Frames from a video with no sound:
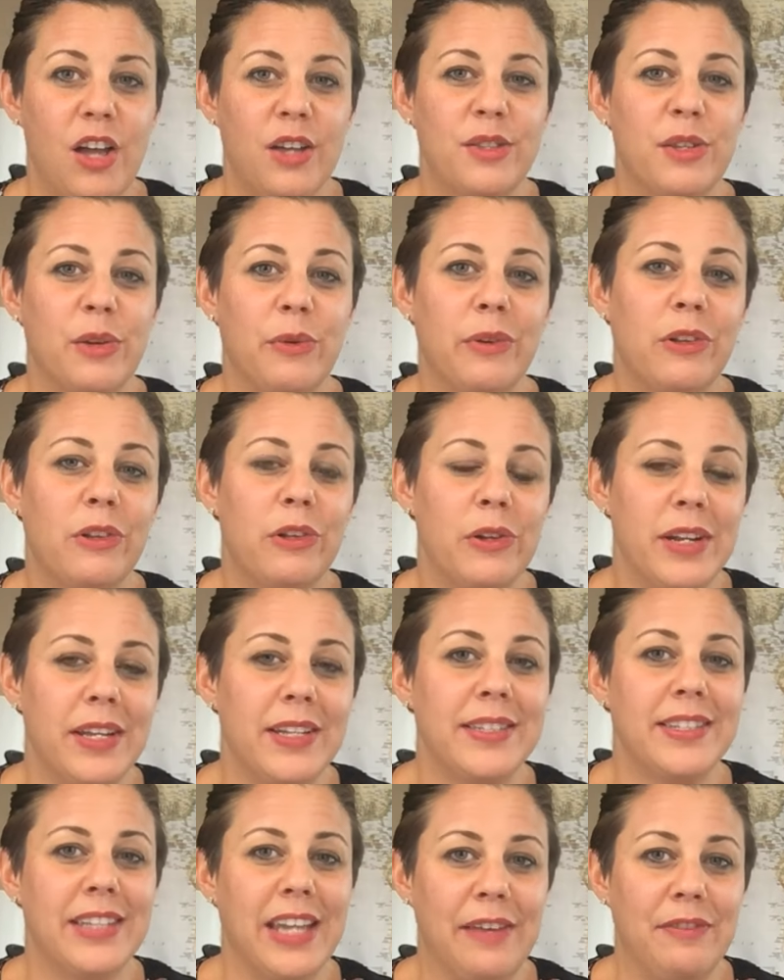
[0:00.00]
so
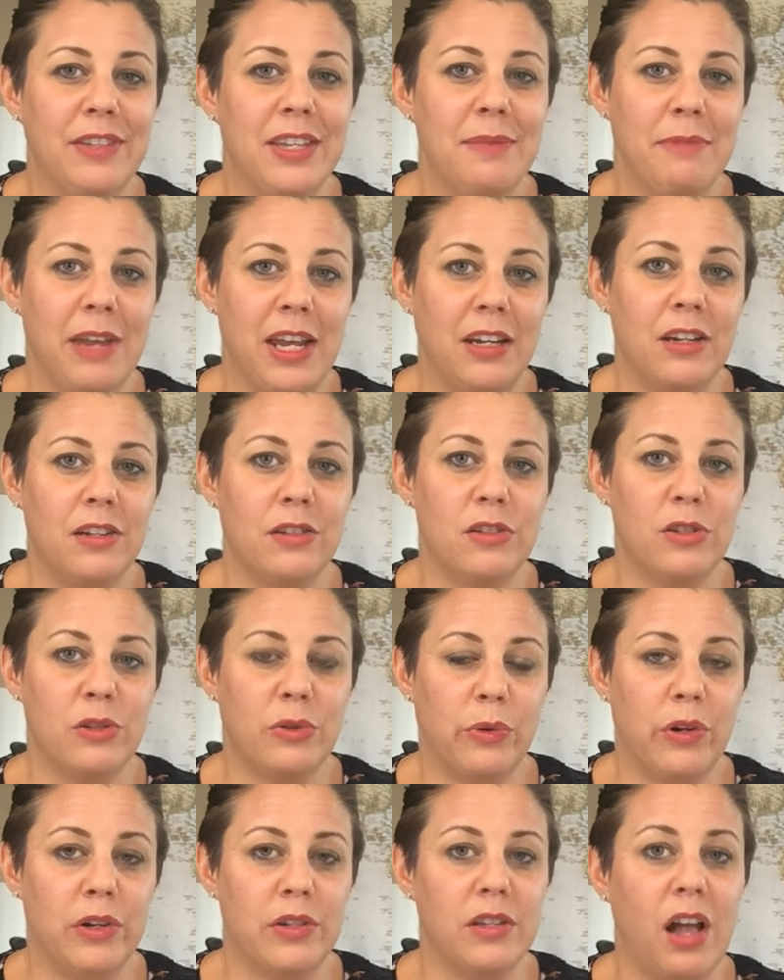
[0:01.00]
including safety maintenance
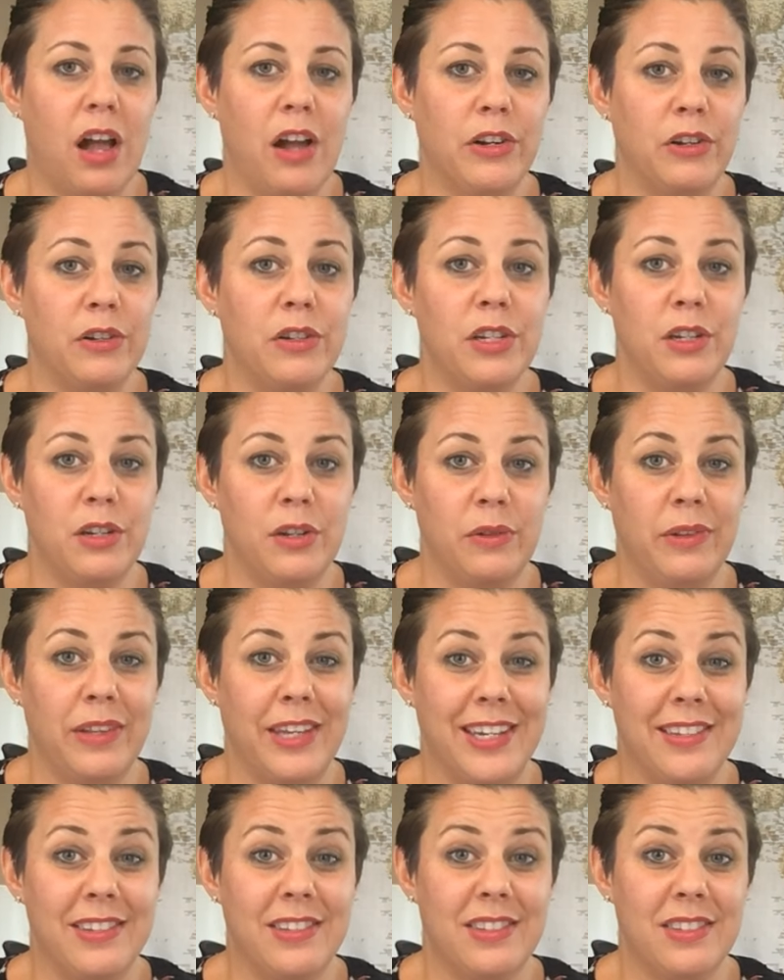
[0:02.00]
chores on your to-do
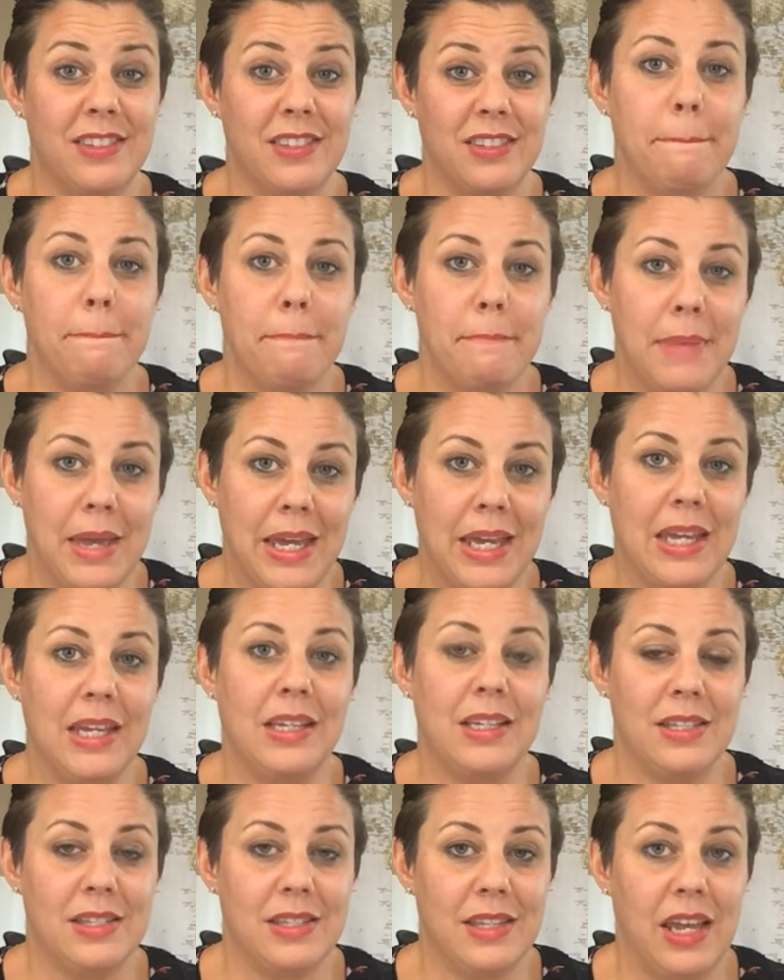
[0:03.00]
list
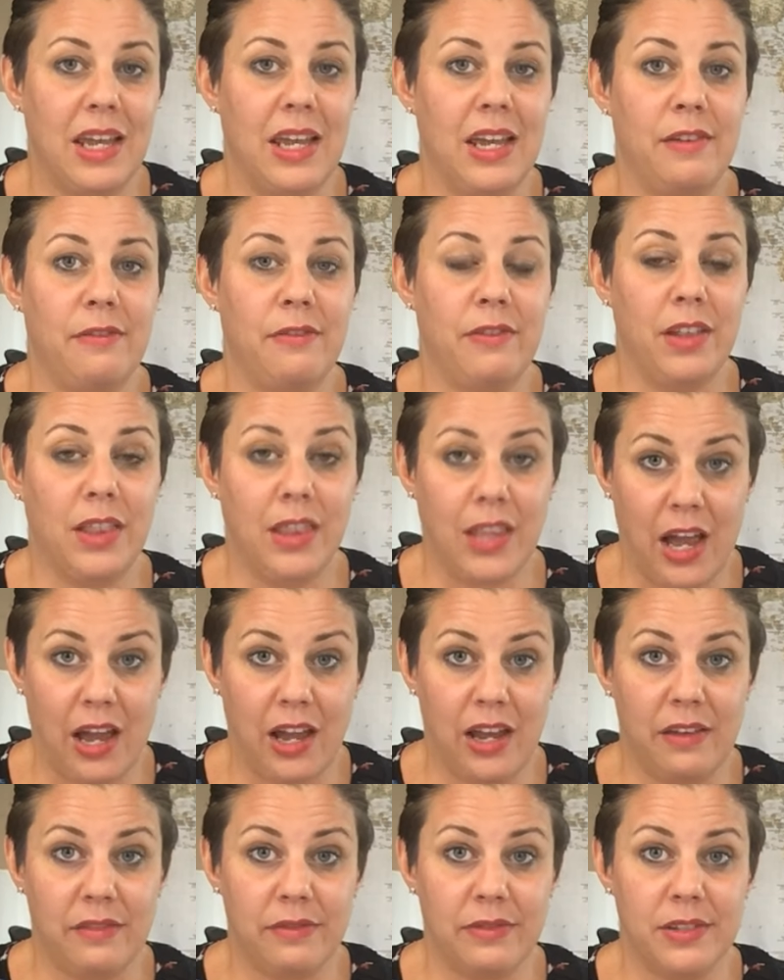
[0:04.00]
may save
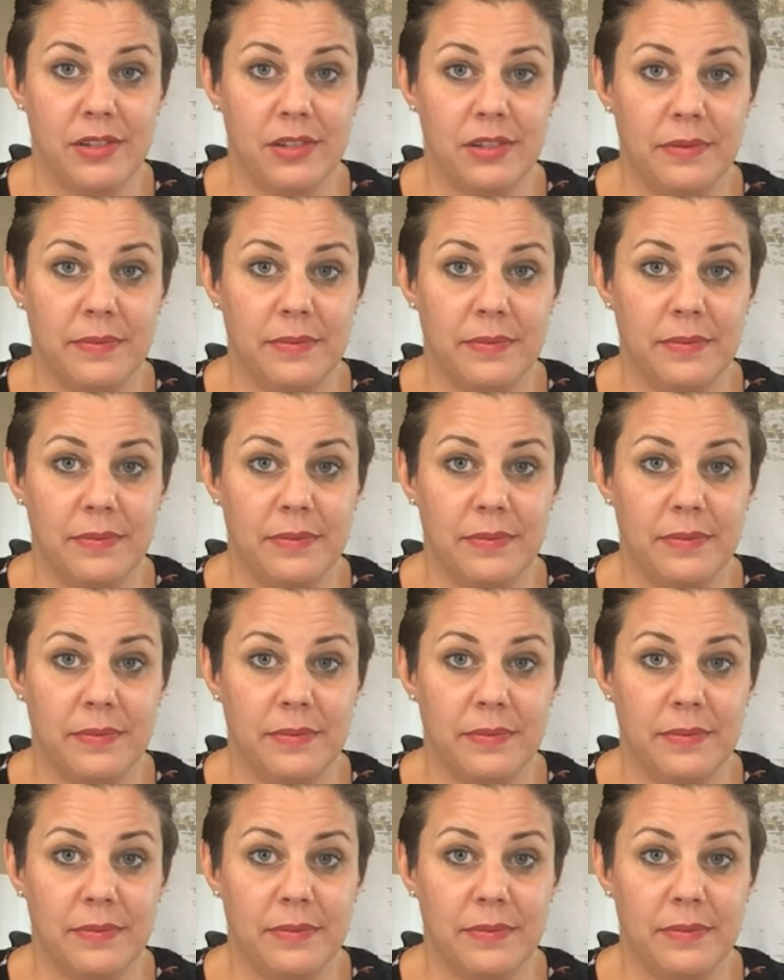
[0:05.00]
lives.